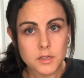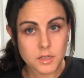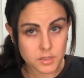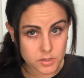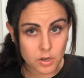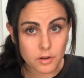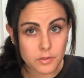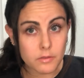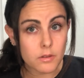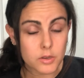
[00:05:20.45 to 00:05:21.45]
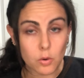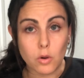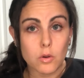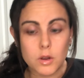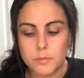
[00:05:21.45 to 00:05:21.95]
to start
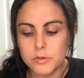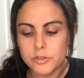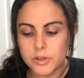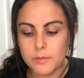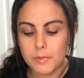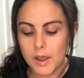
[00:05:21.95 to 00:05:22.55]
your own kombucha,